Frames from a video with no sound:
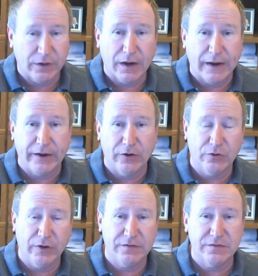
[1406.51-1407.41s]
hire
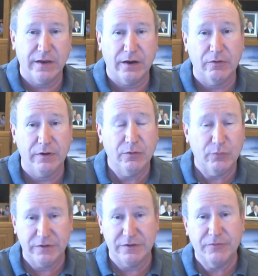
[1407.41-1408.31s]
great talent
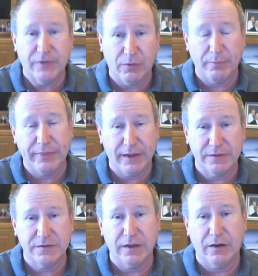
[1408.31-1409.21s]
and we develop
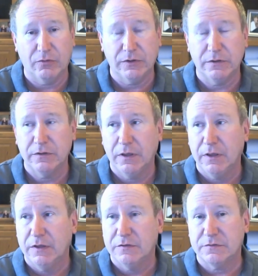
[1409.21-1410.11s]
that talent
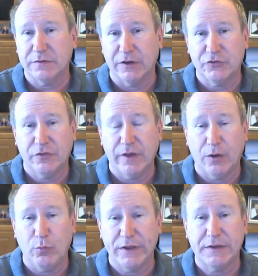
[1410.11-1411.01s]
such
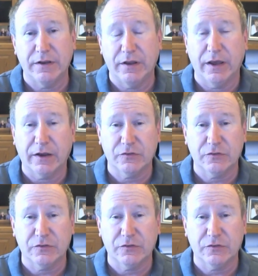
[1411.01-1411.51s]
that we can